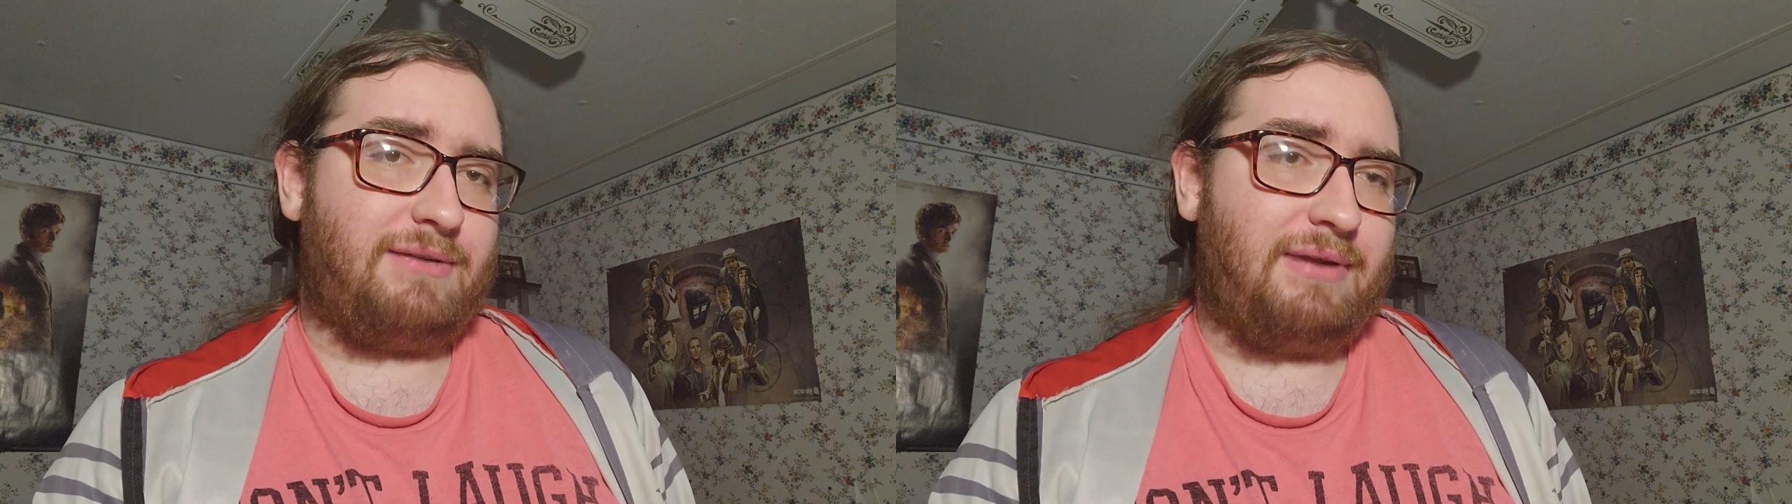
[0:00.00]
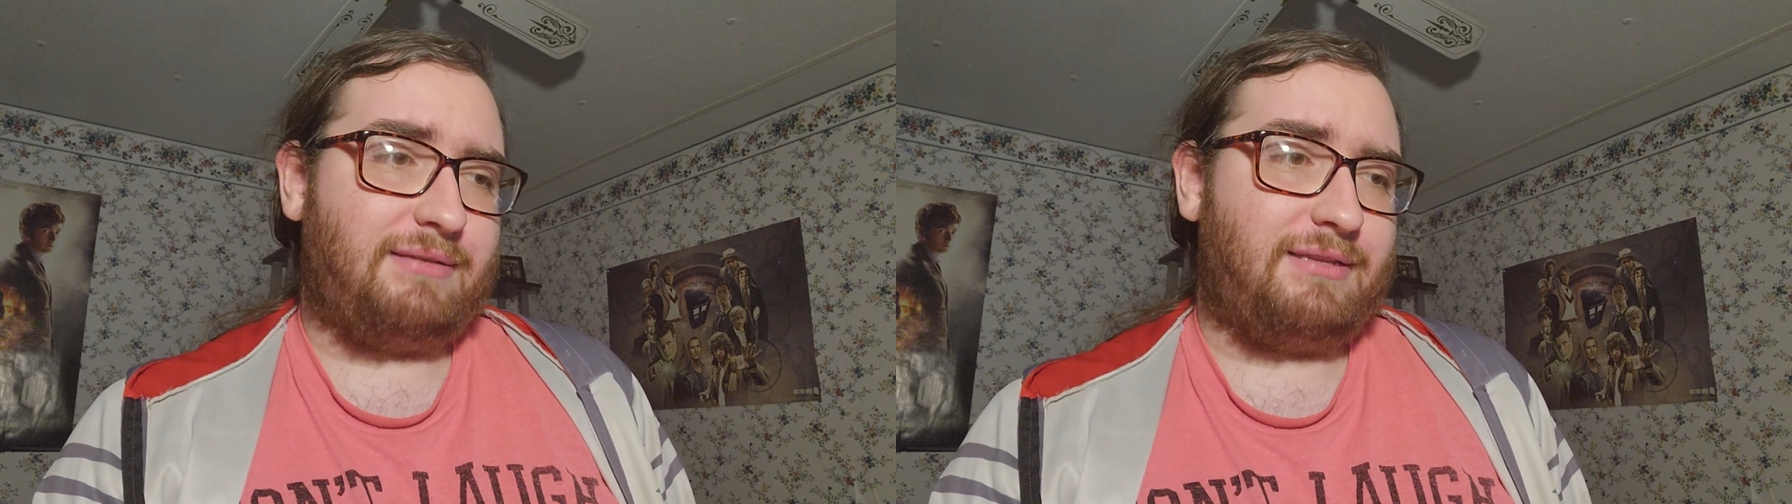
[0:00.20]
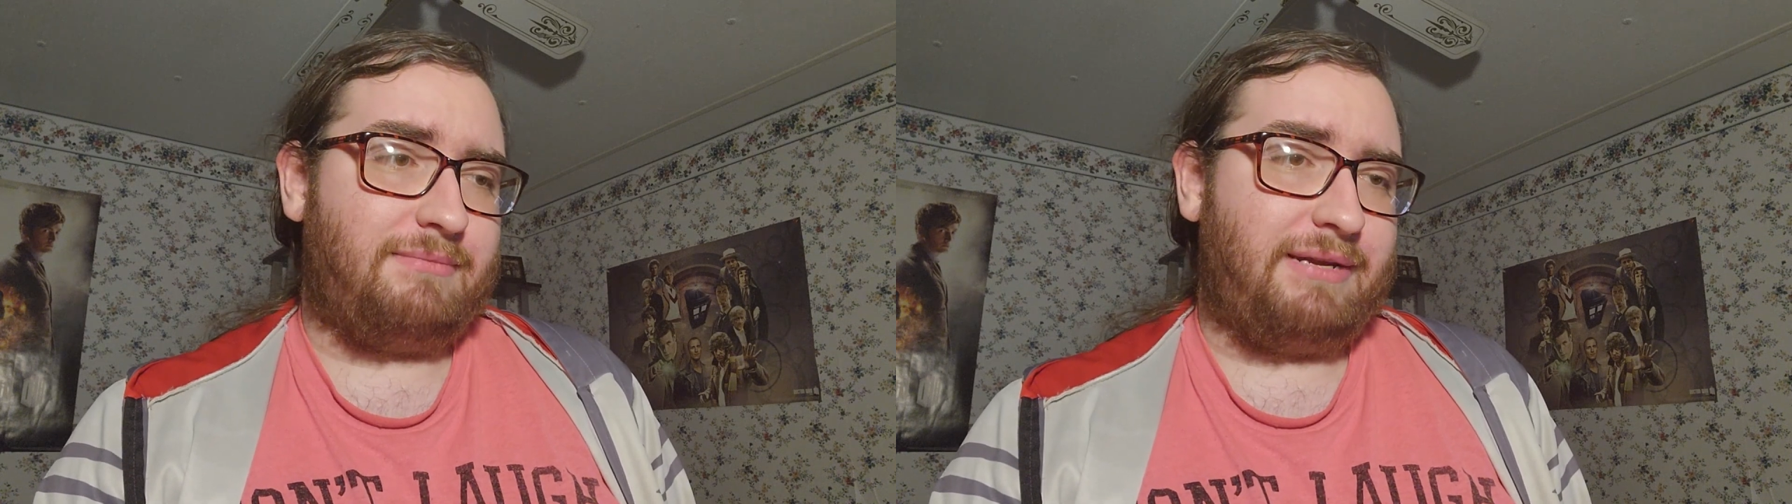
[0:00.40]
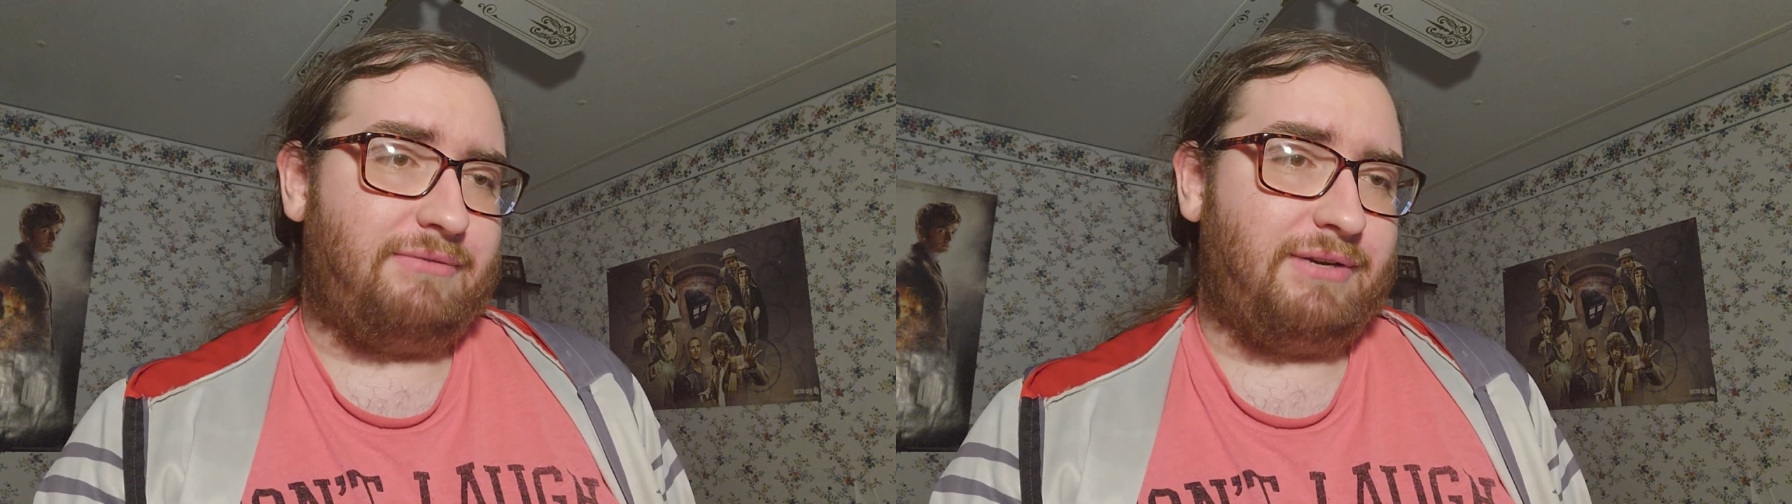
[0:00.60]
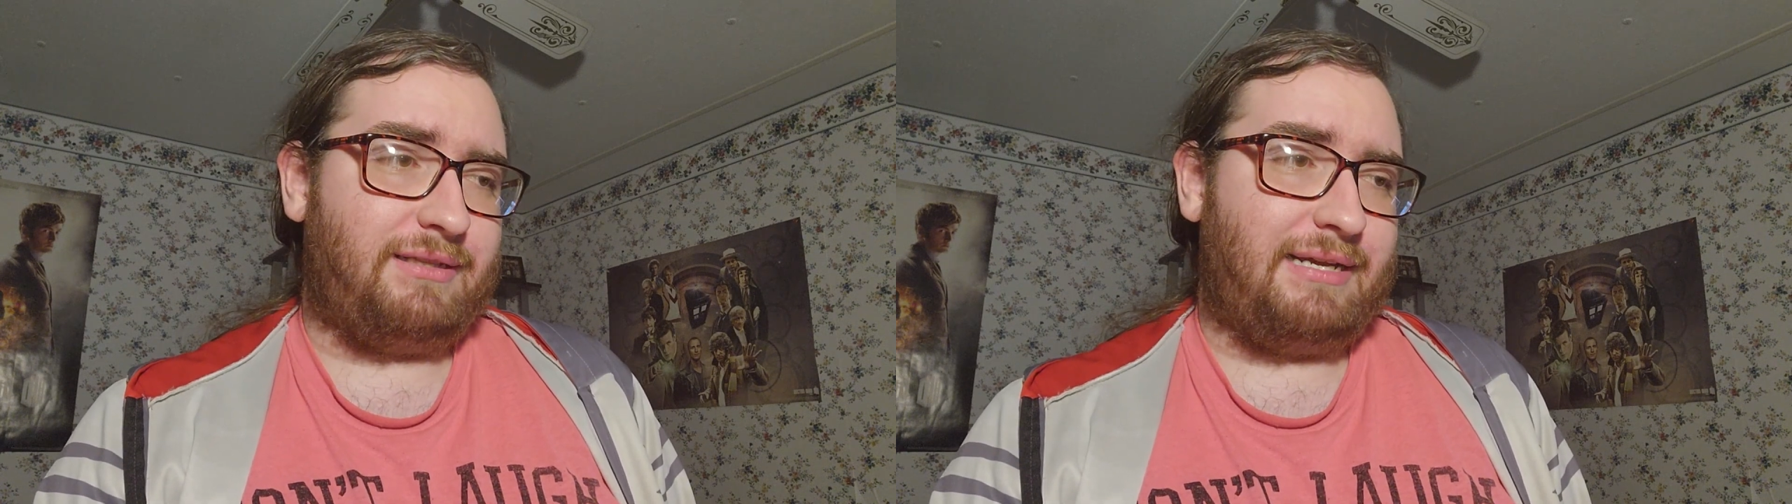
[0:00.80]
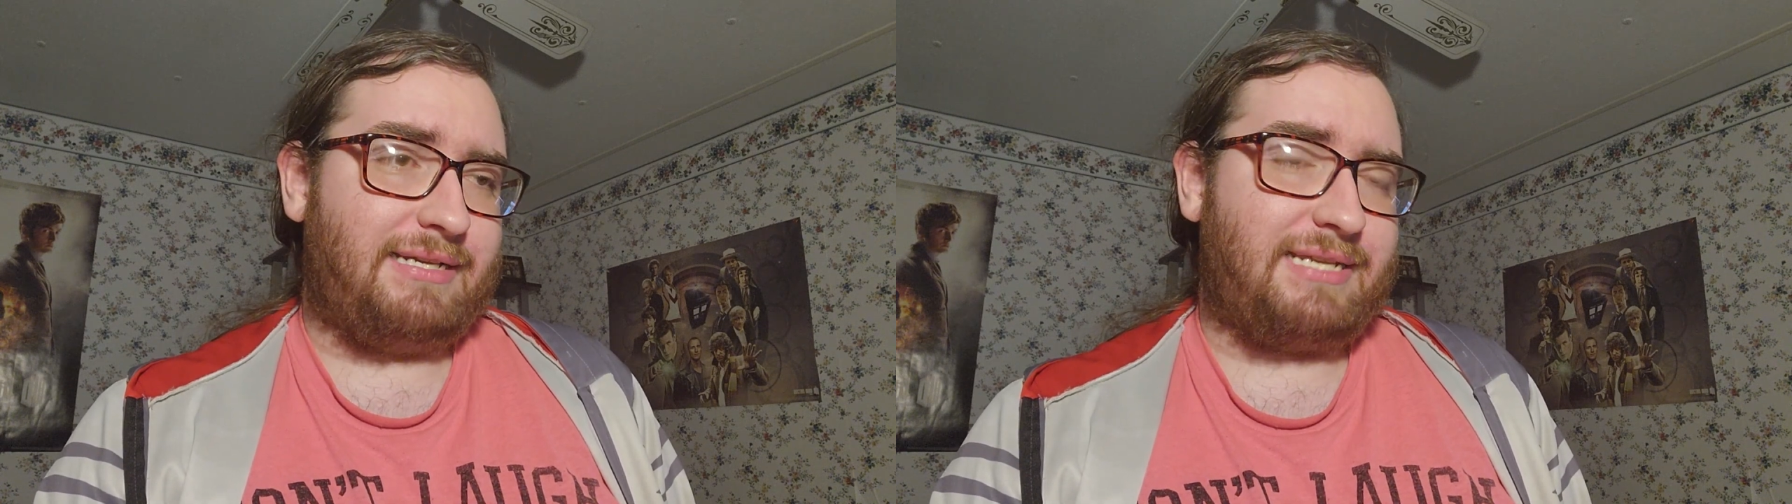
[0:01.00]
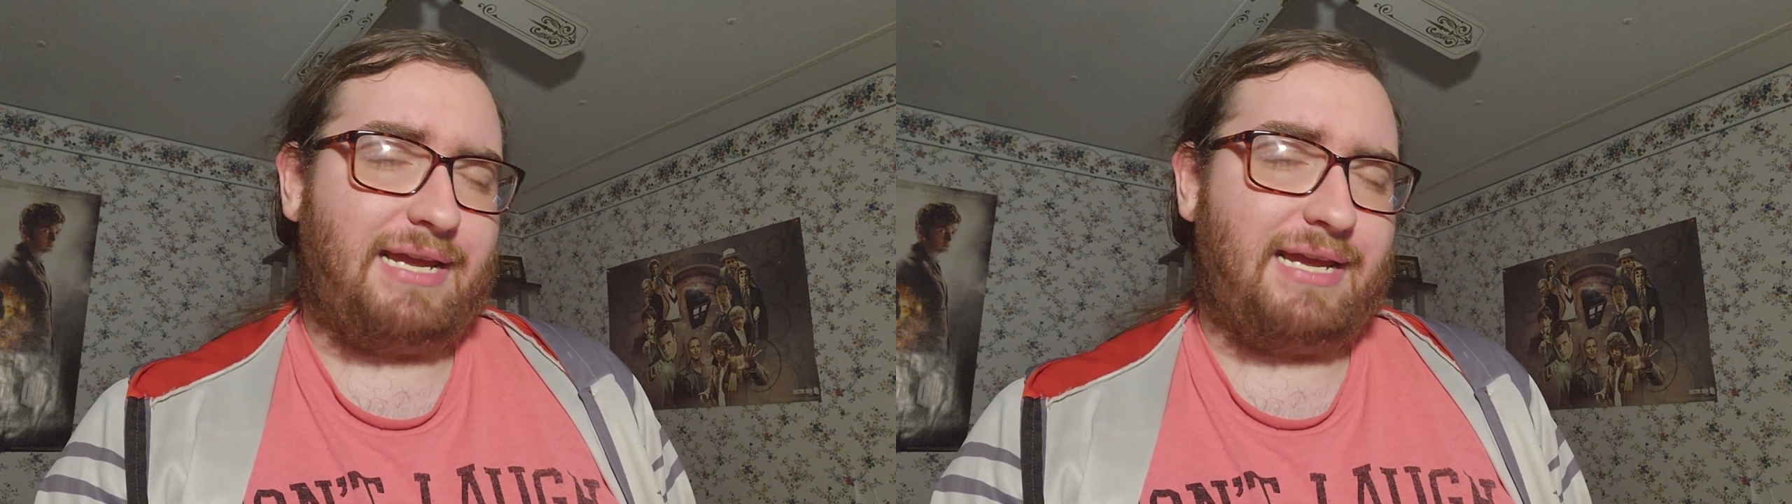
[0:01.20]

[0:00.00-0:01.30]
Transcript: read them and realized,